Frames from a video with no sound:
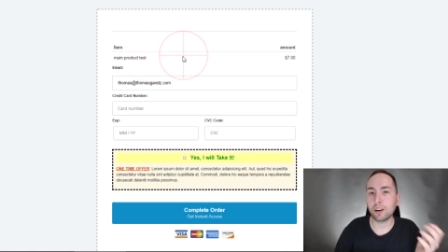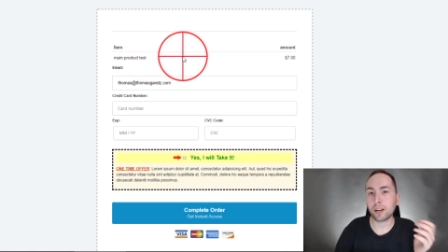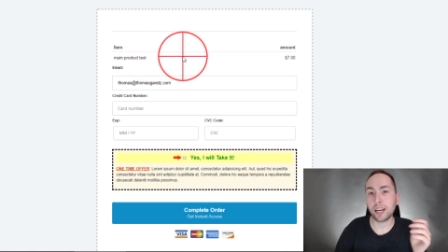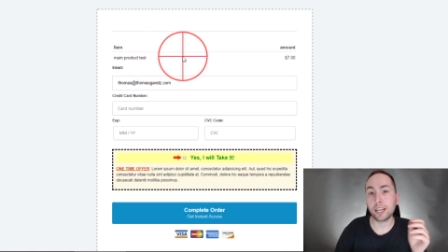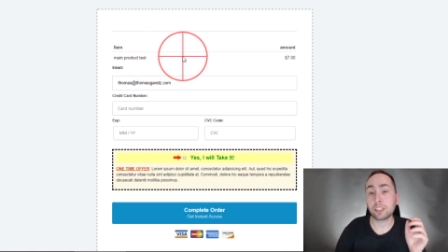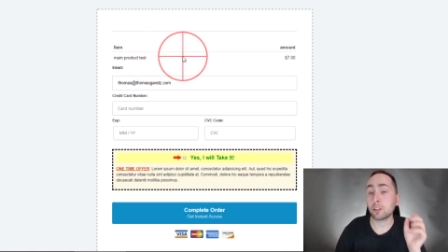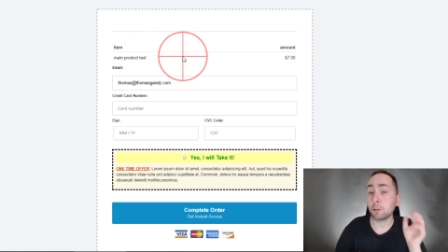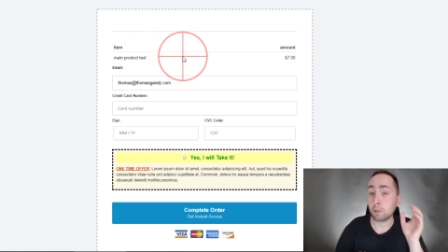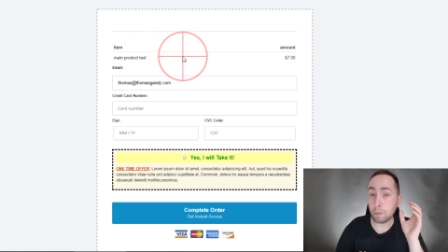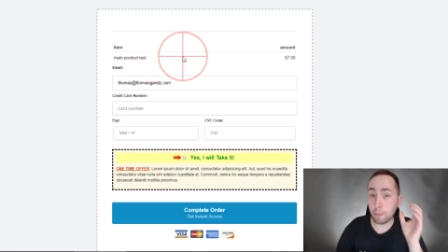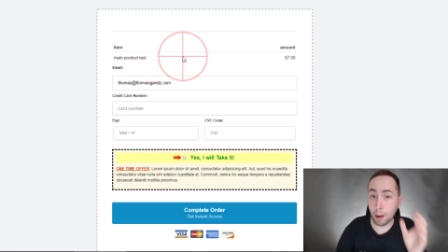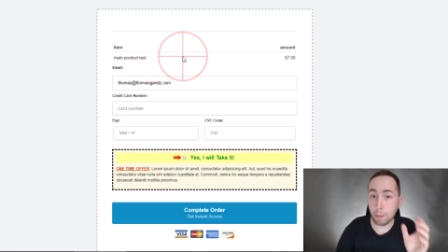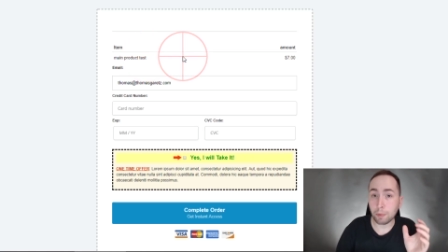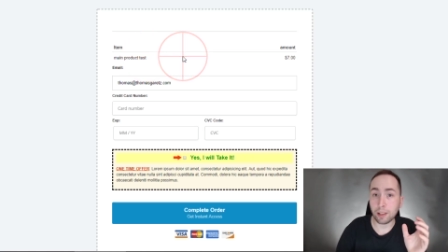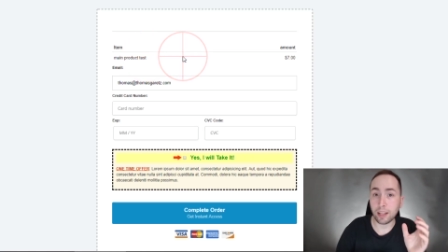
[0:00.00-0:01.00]
Okay, so
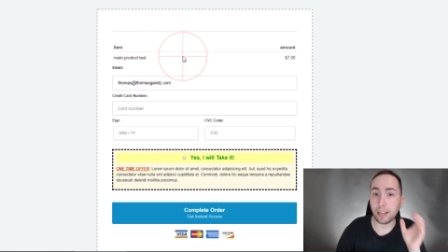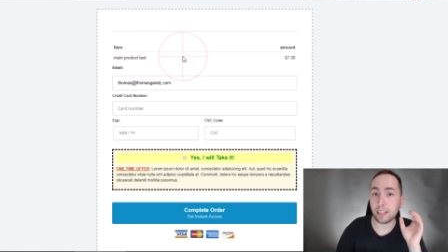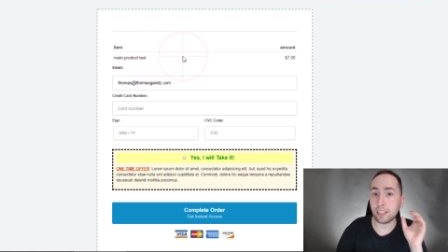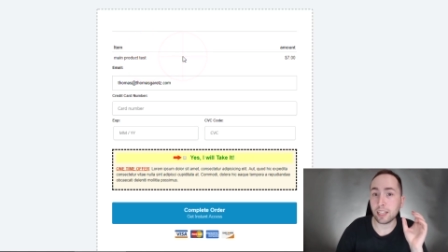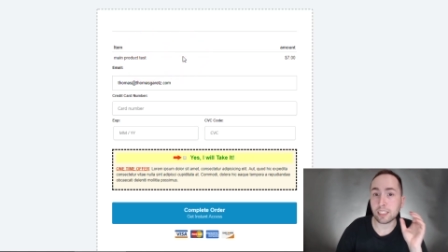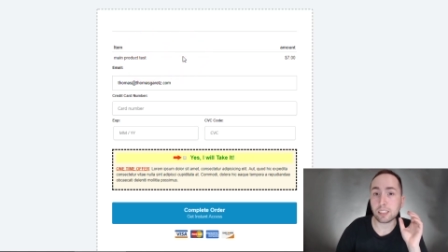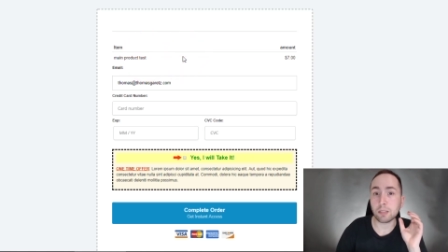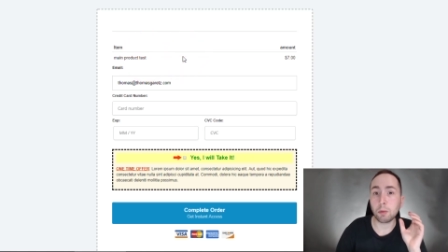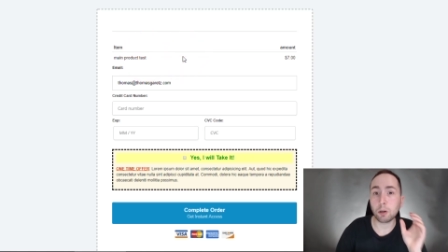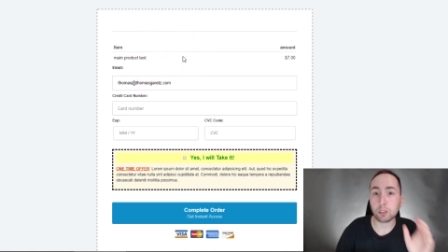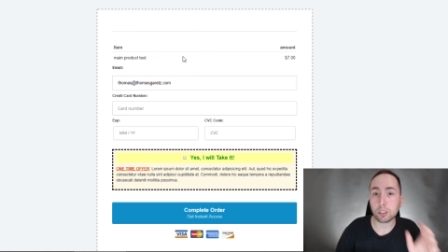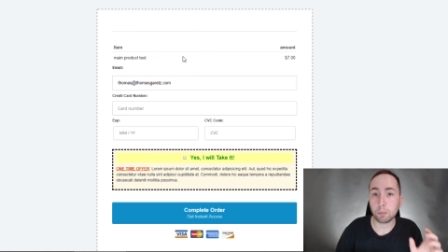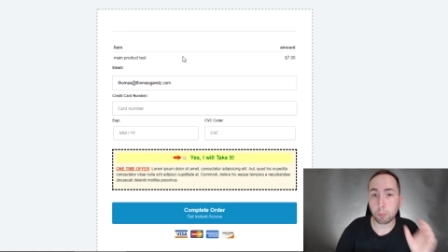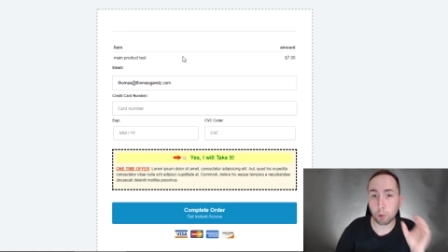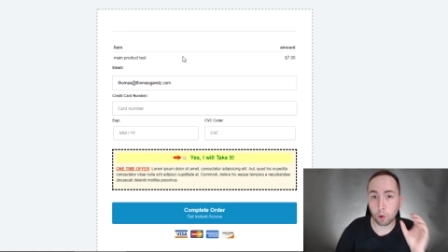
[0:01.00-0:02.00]
remember that. That's the
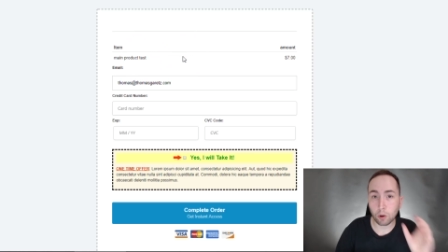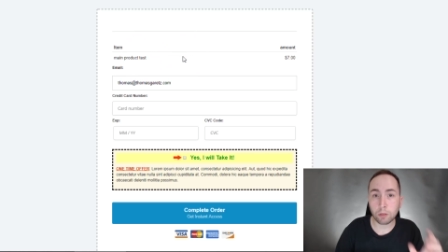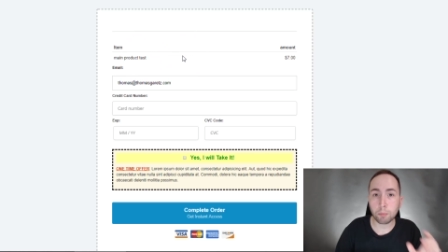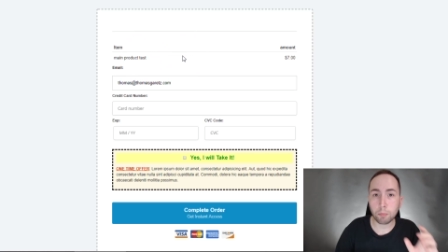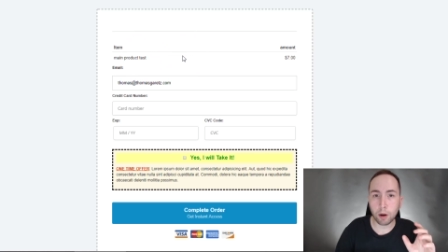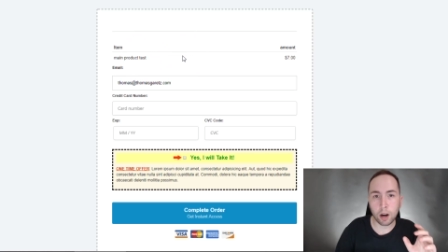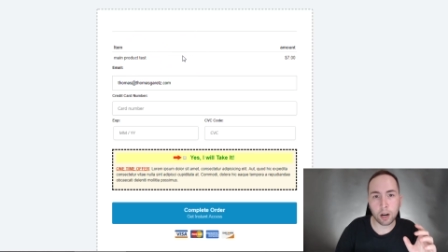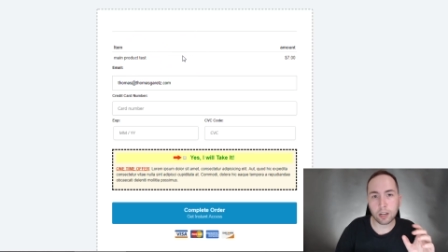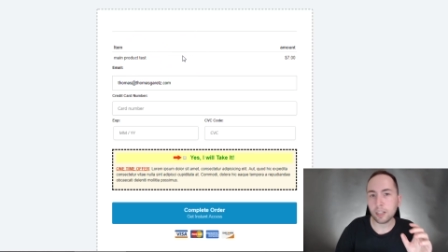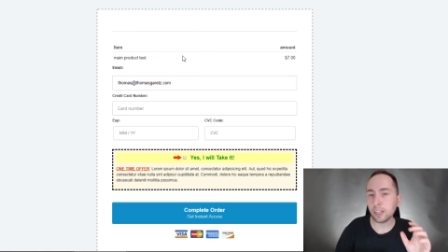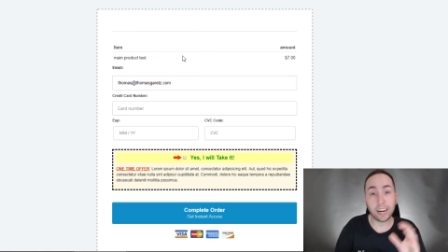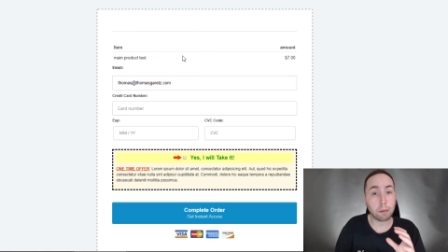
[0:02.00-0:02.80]
most important part.